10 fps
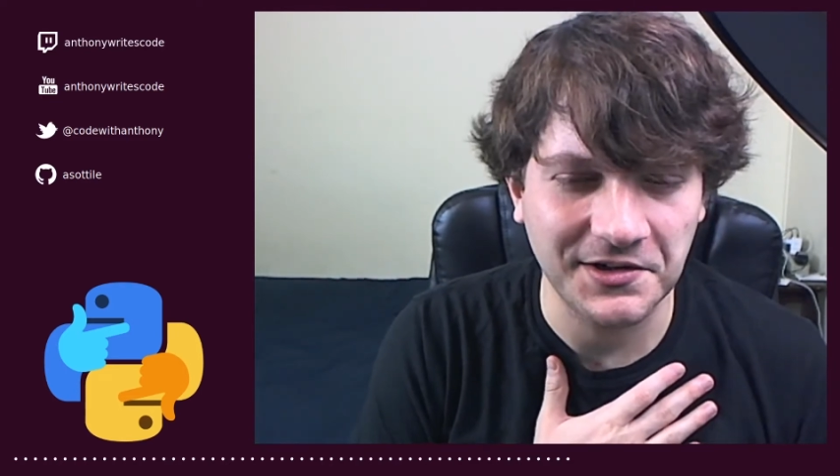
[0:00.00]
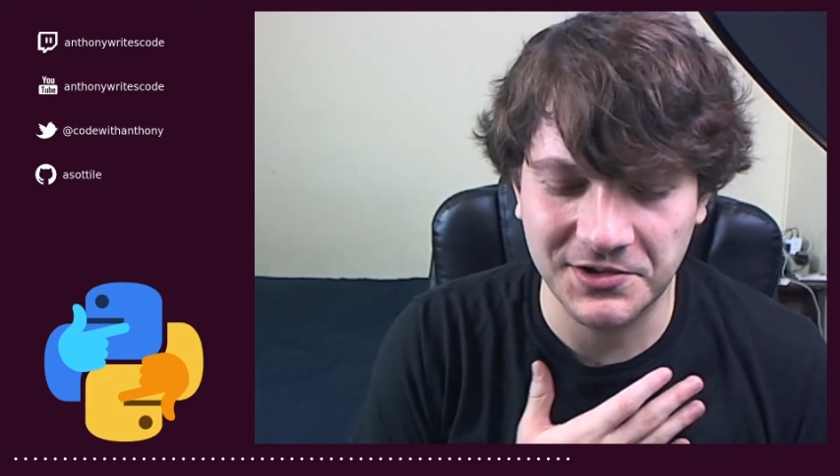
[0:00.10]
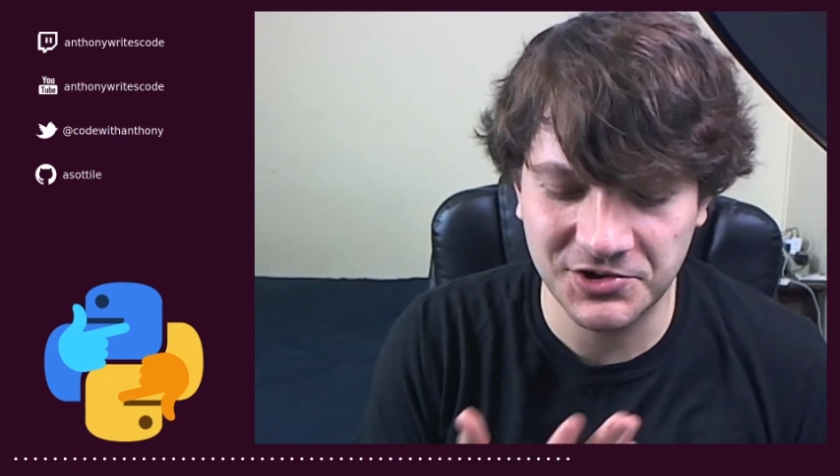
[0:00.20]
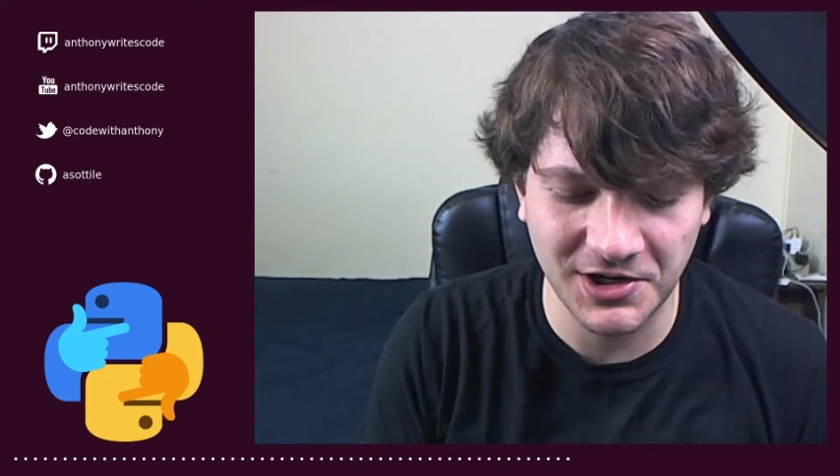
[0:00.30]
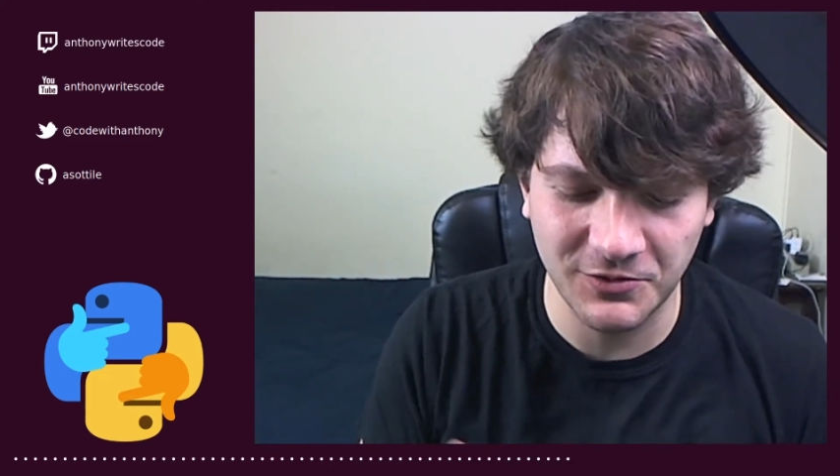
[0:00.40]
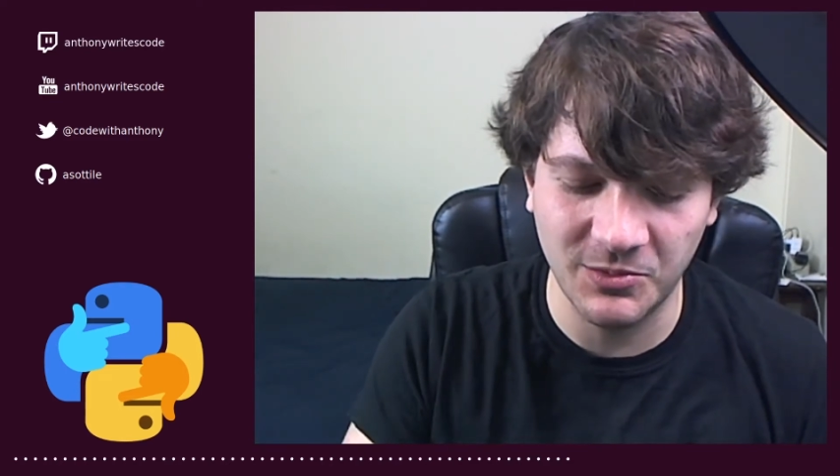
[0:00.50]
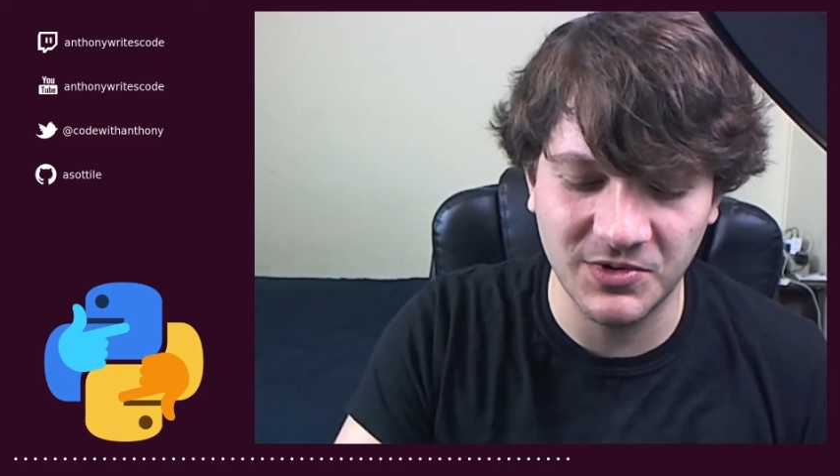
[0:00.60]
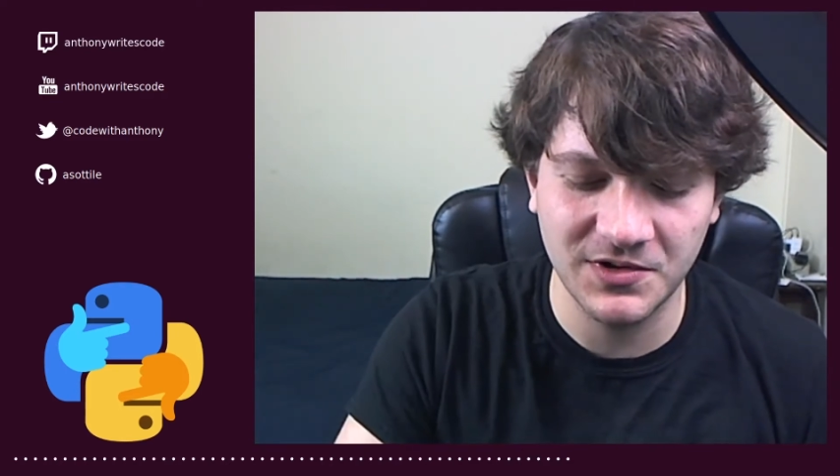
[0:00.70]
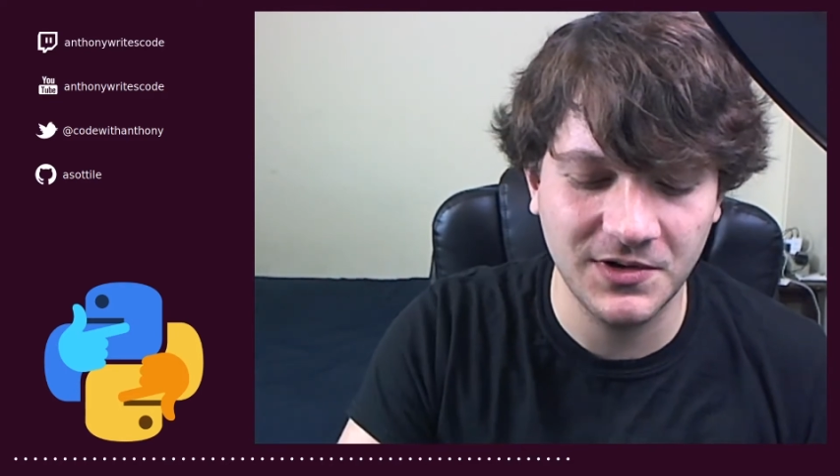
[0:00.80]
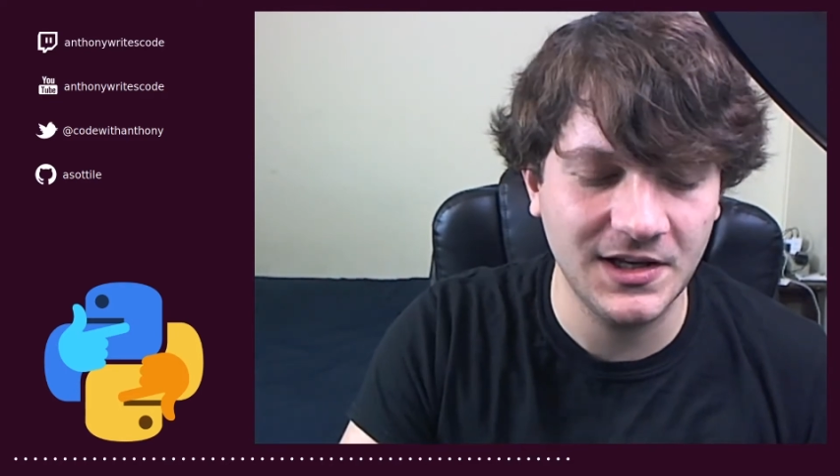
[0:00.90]
I'll try and remember
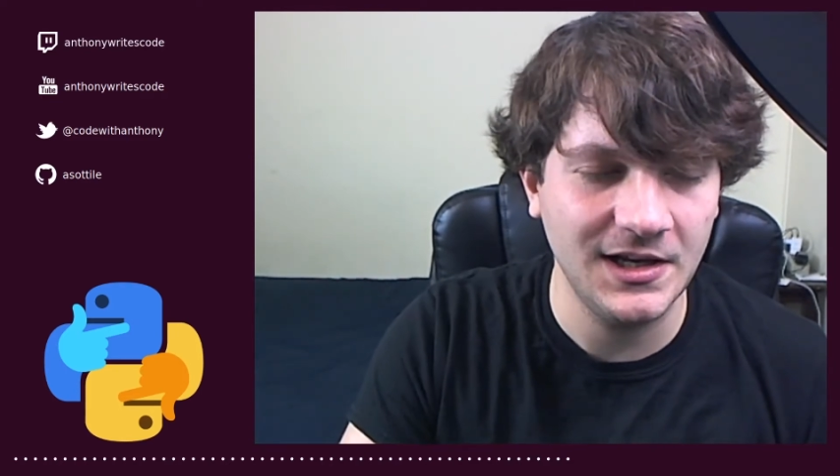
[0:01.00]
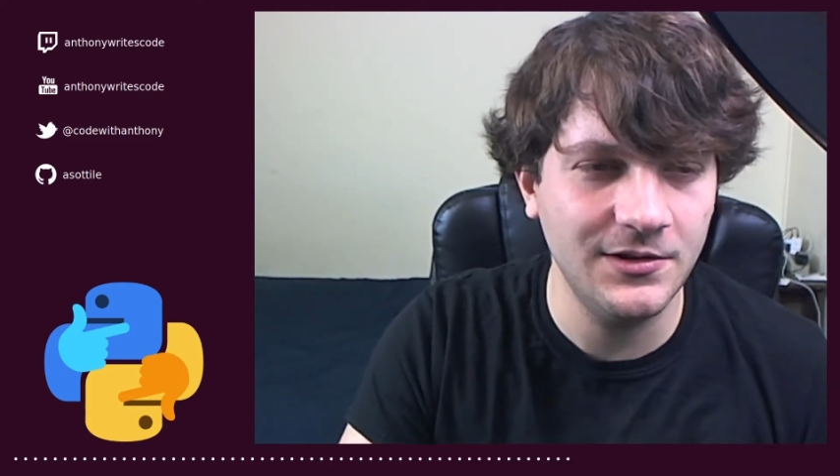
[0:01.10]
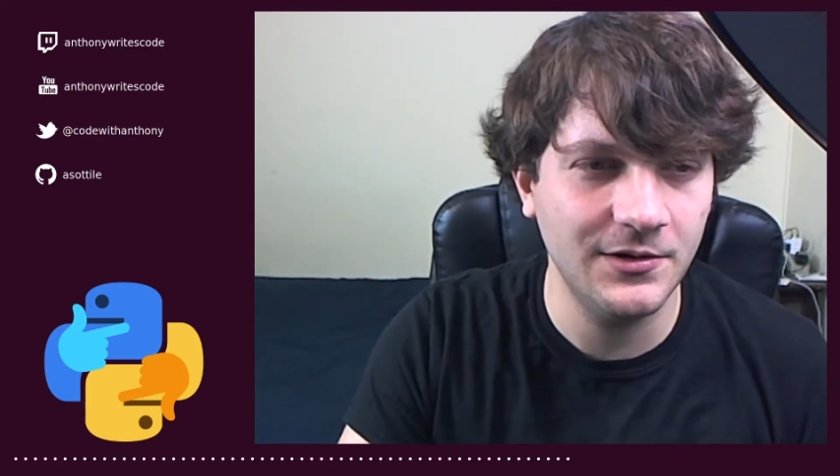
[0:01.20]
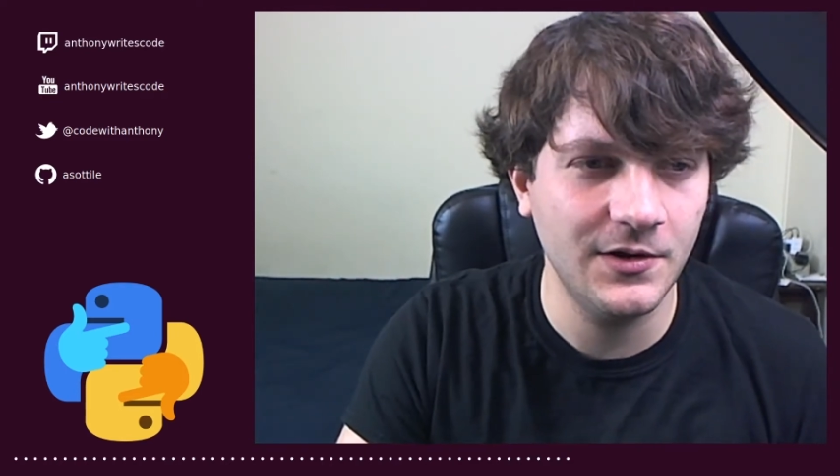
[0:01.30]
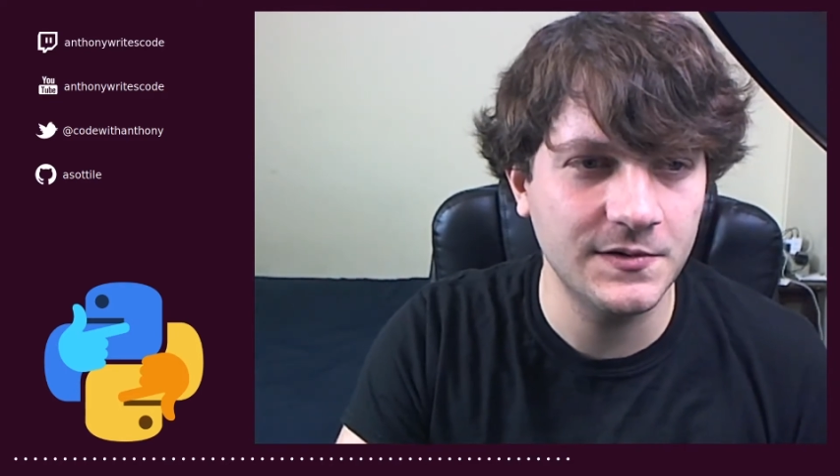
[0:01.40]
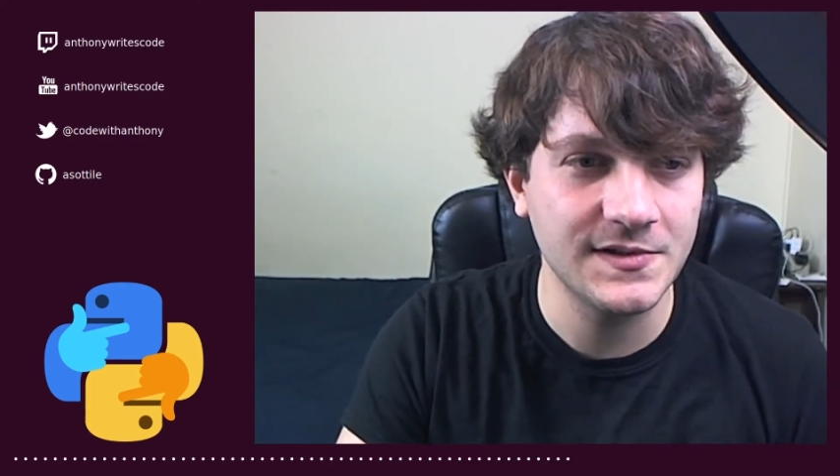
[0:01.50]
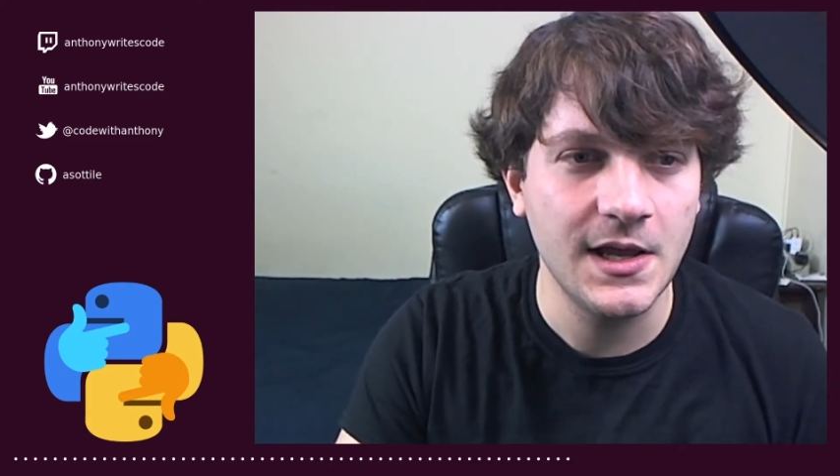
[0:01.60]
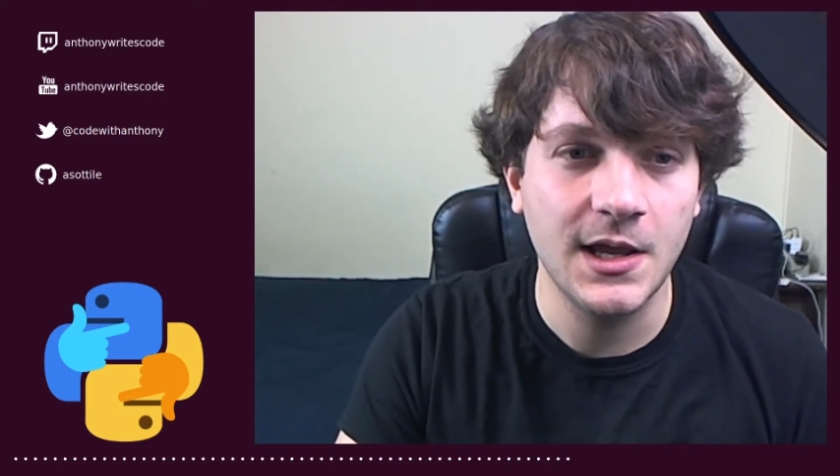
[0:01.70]
to link either of those.